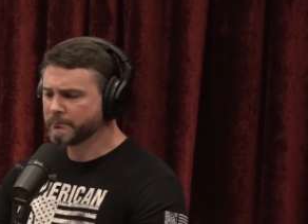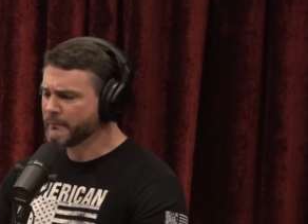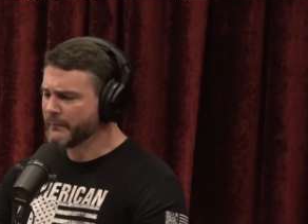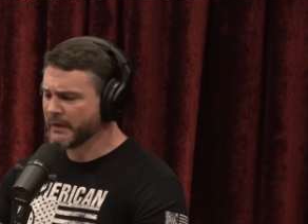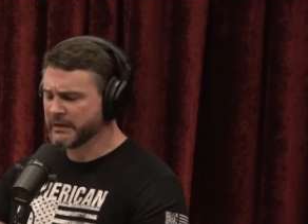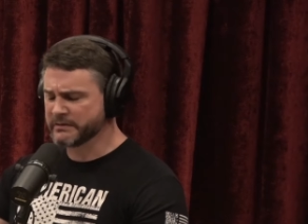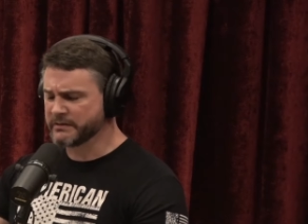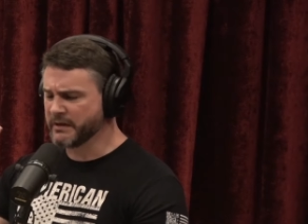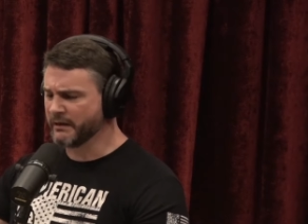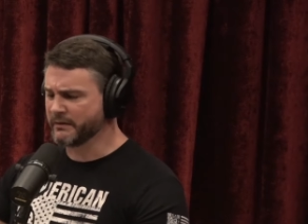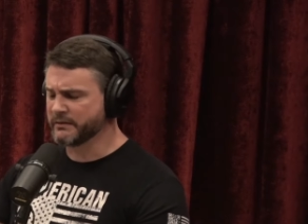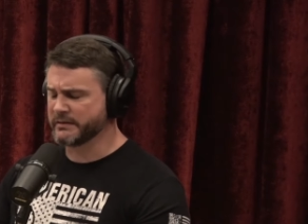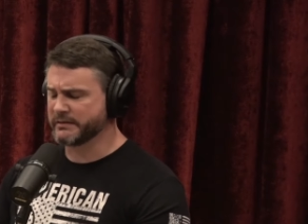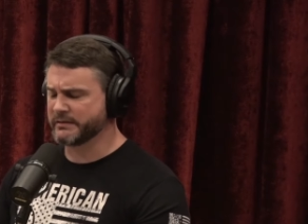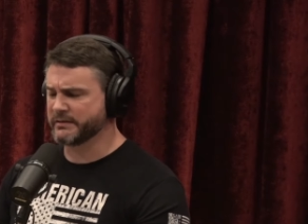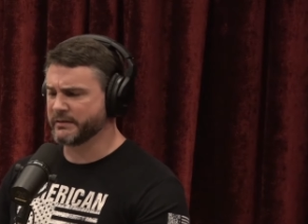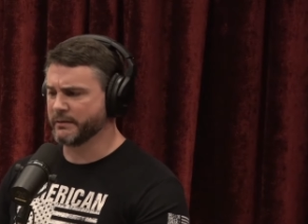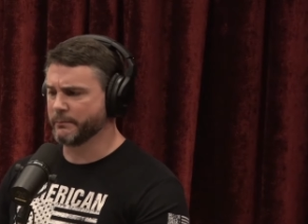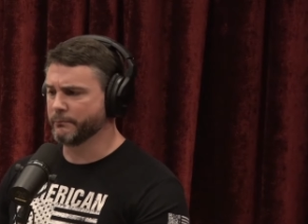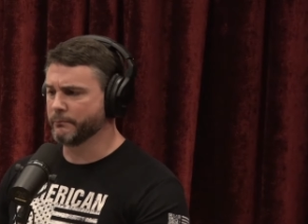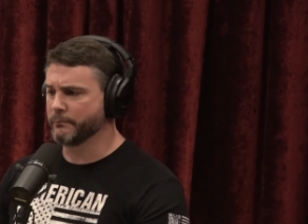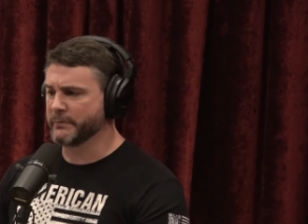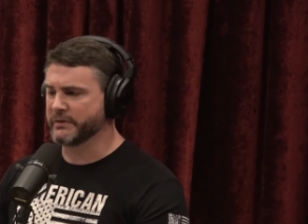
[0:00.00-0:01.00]
It's not like
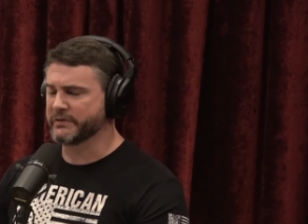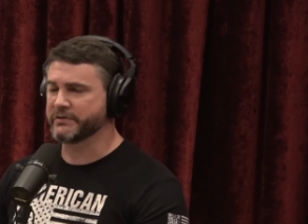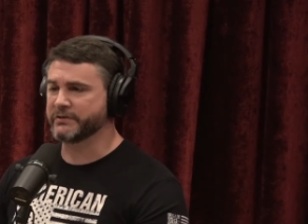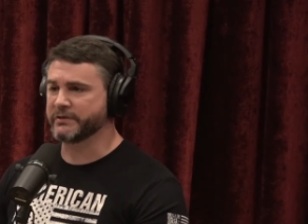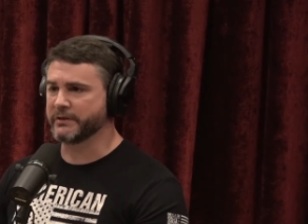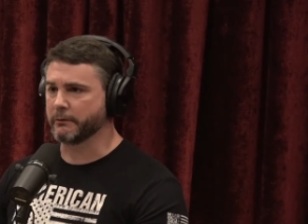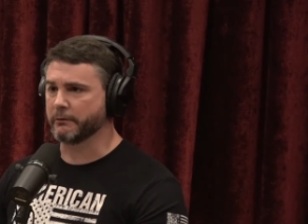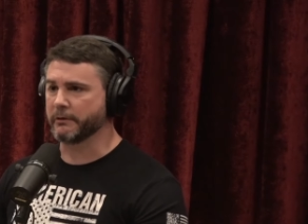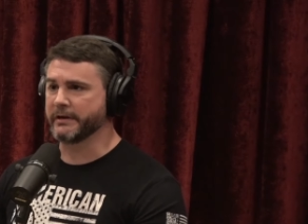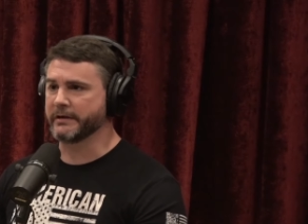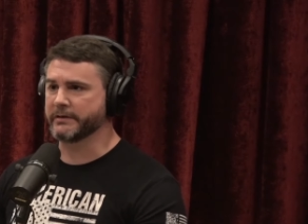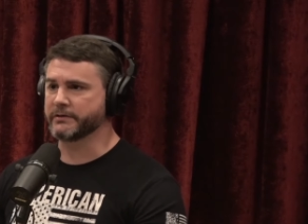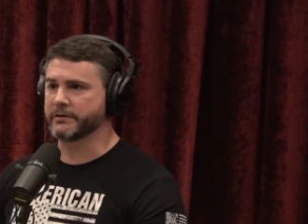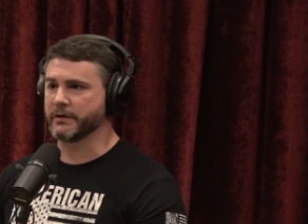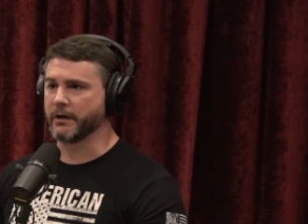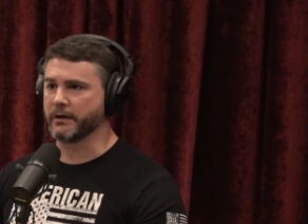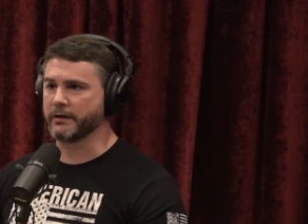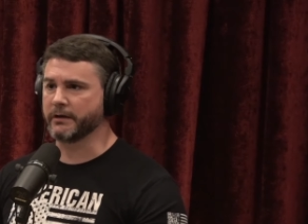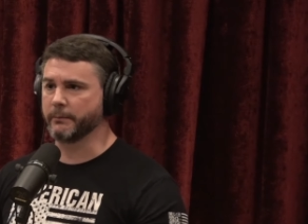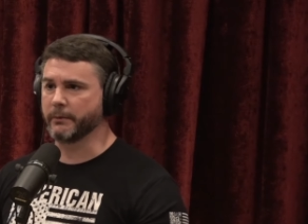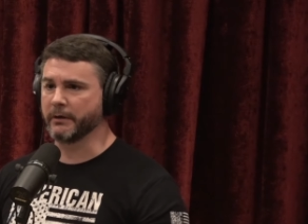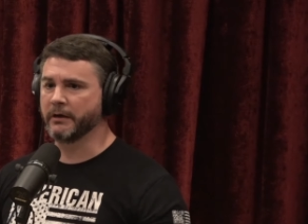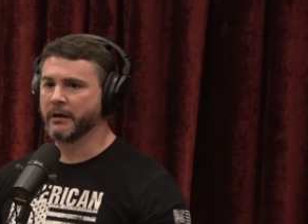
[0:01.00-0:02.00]
some mysterious
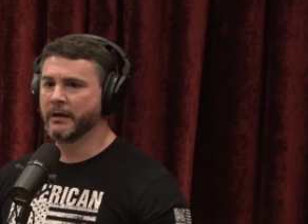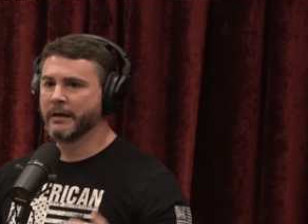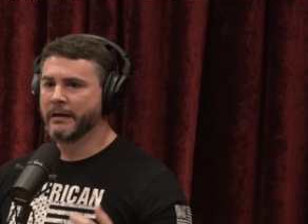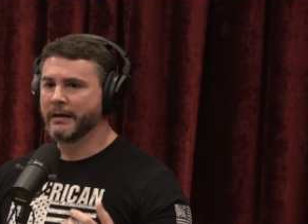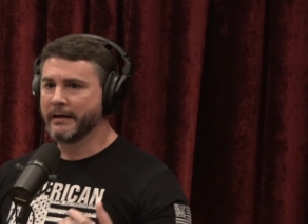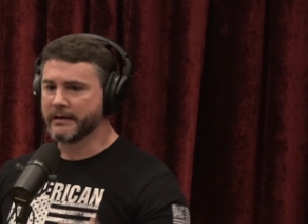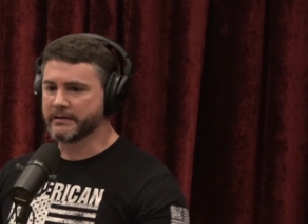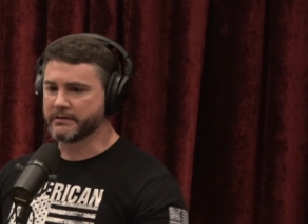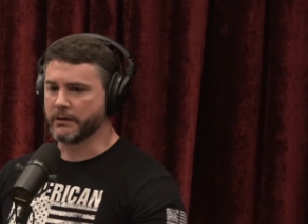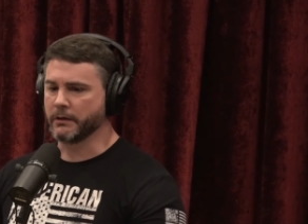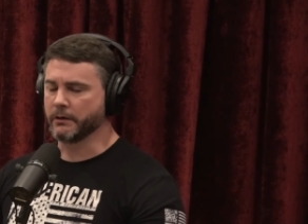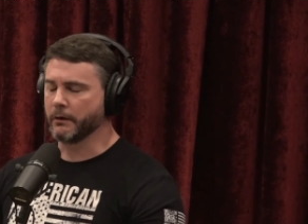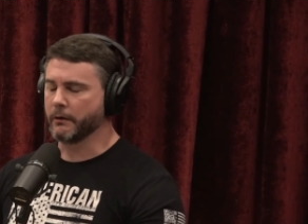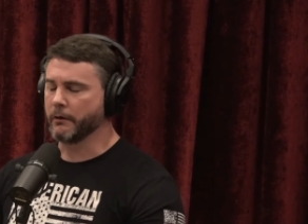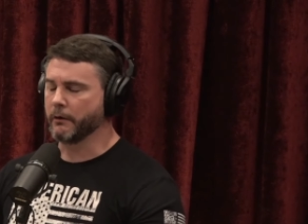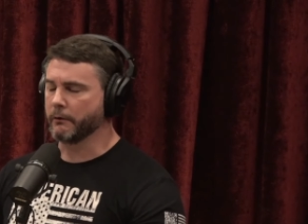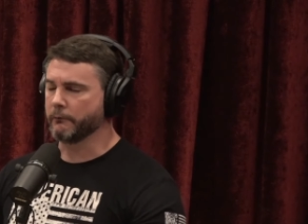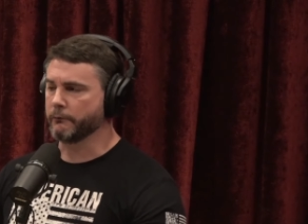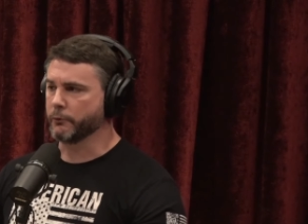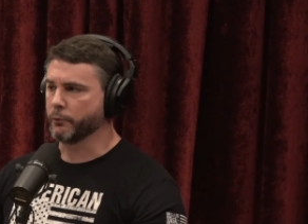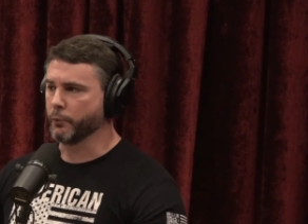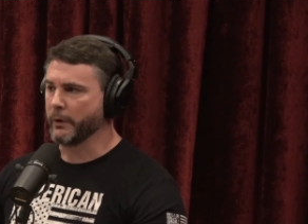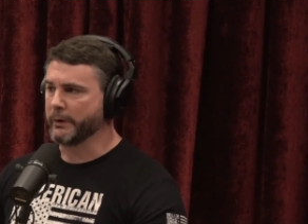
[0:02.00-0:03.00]
document, it's on the
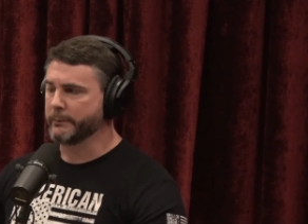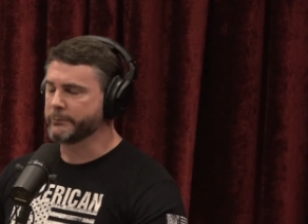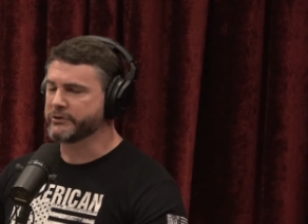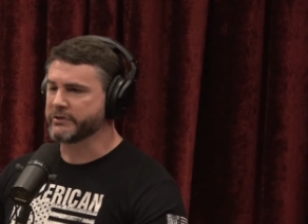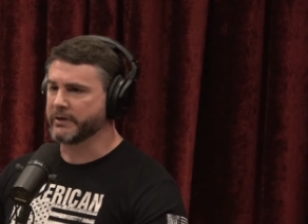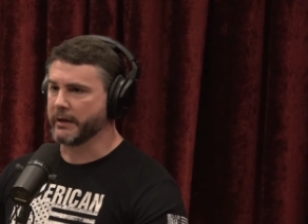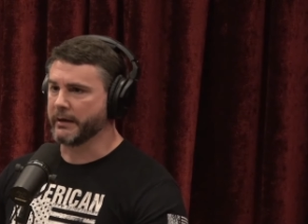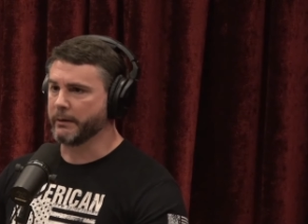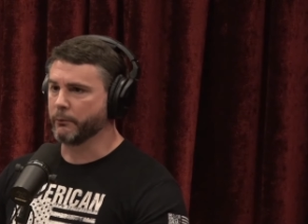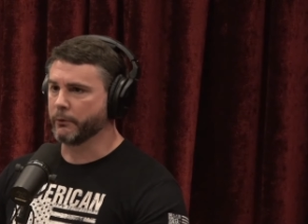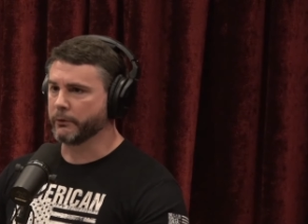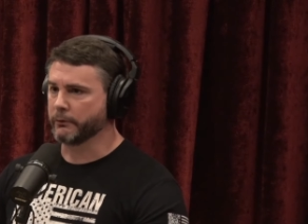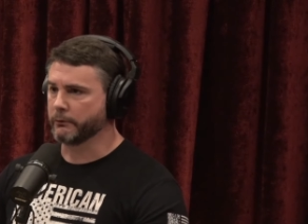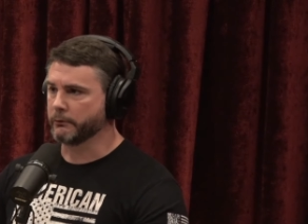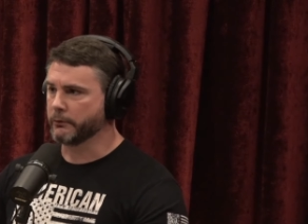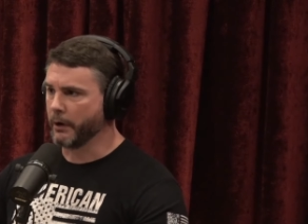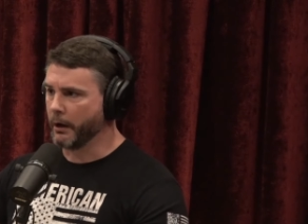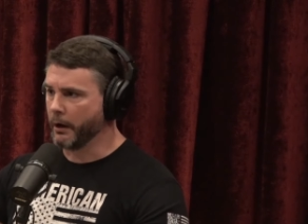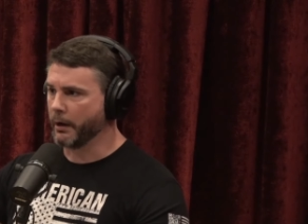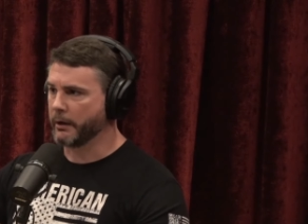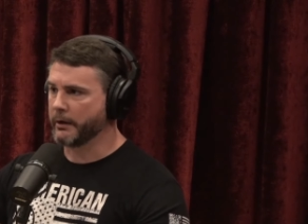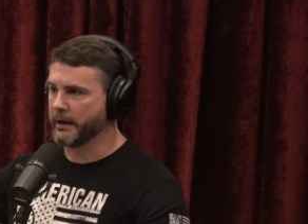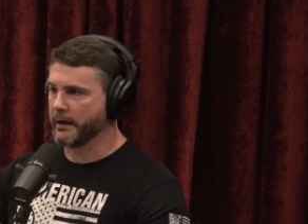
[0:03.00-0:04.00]
Harvard website where they're
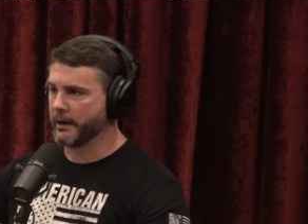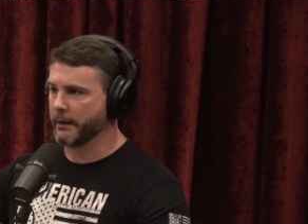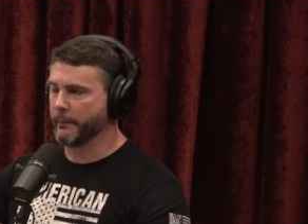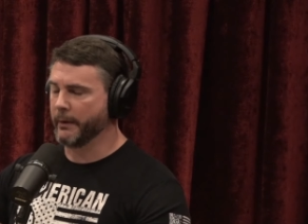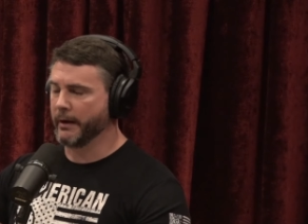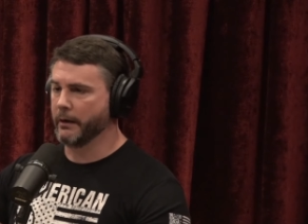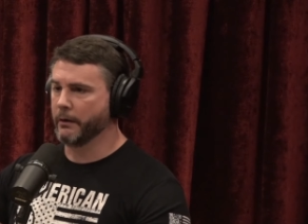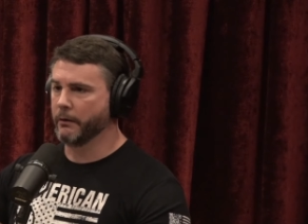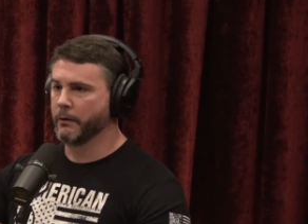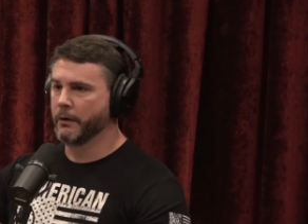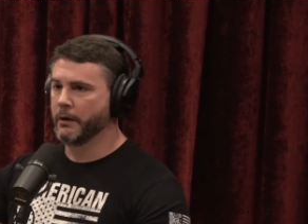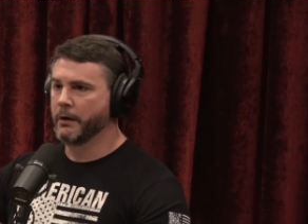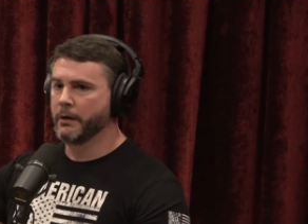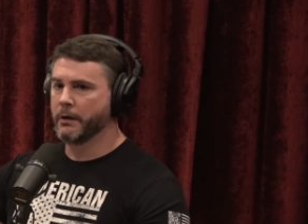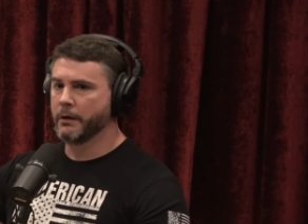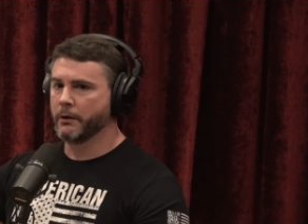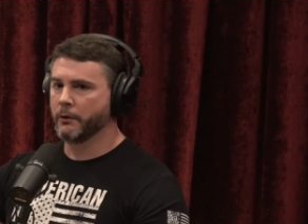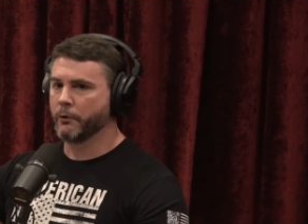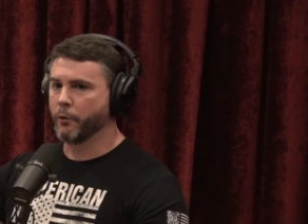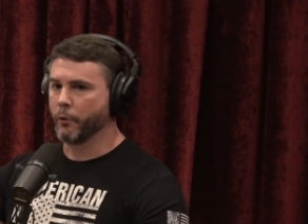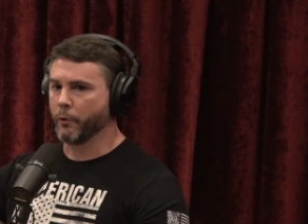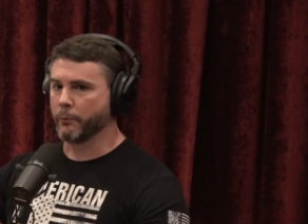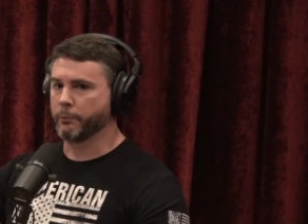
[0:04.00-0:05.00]
talking about
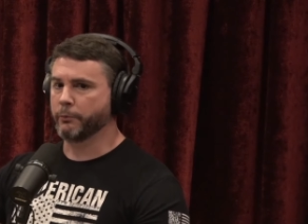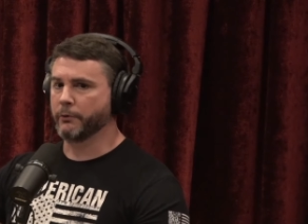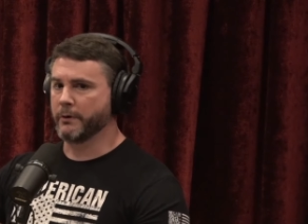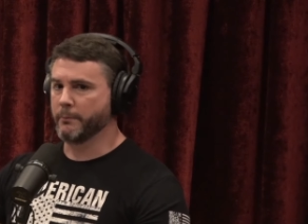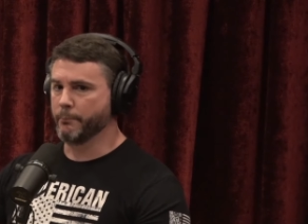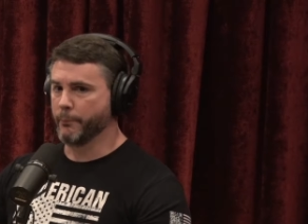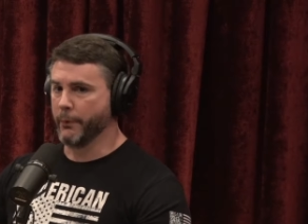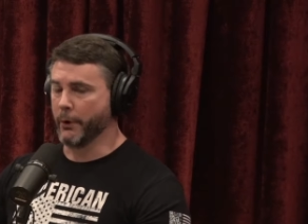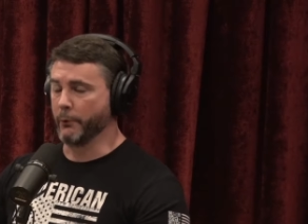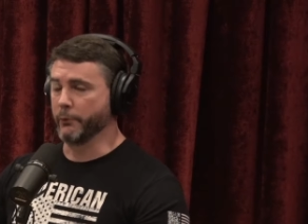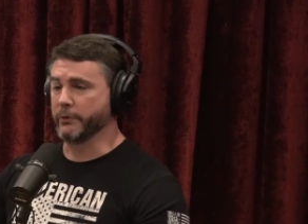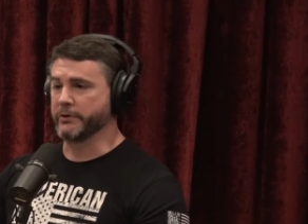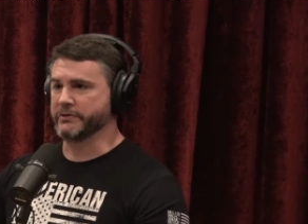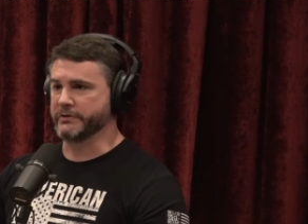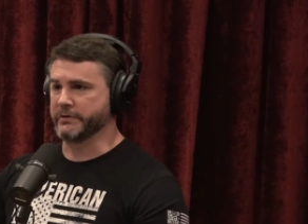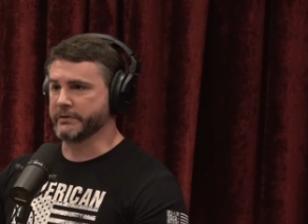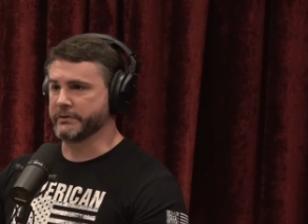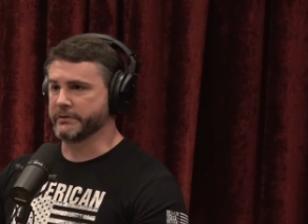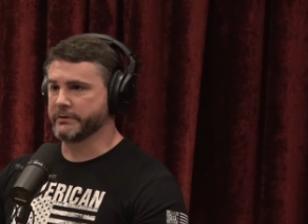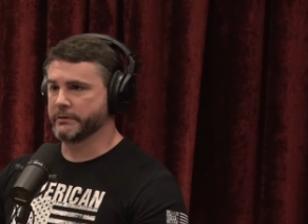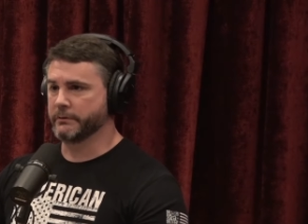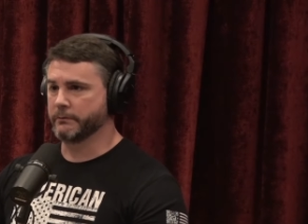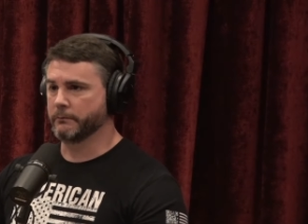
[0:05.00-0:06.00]
corporate
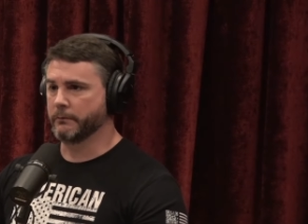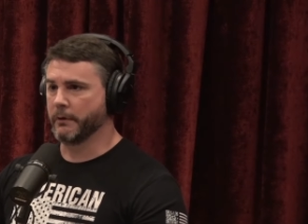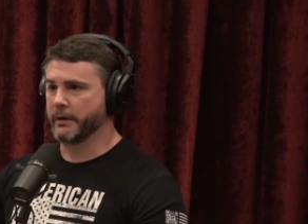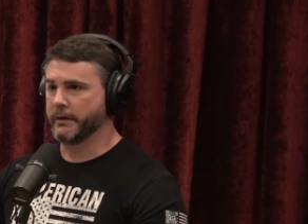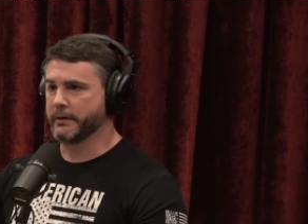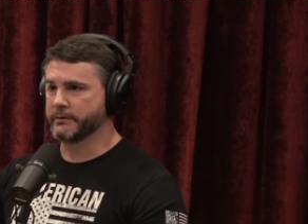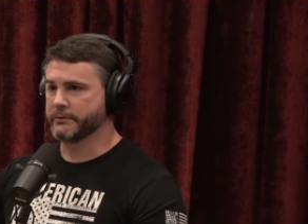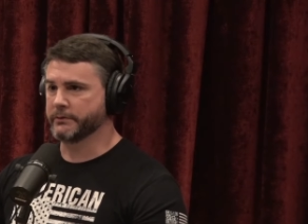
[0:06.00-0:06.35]
bonuses, right?